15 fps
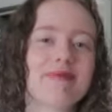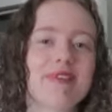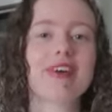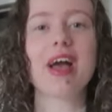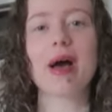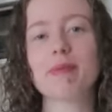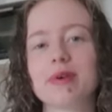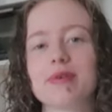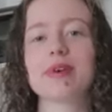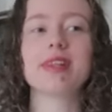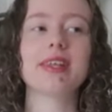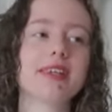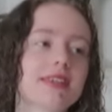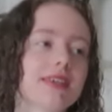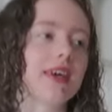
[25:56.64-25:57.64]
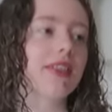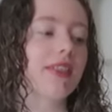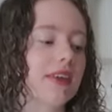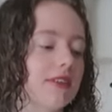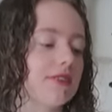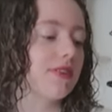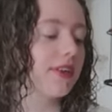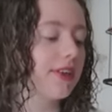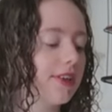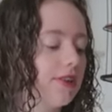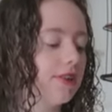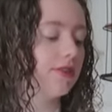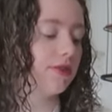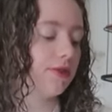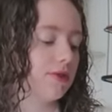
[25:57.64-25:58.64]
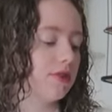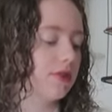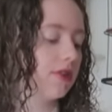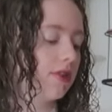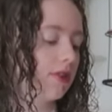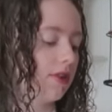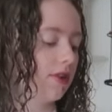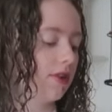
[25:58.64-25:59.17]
I'm very happy with it. I think it's very cute.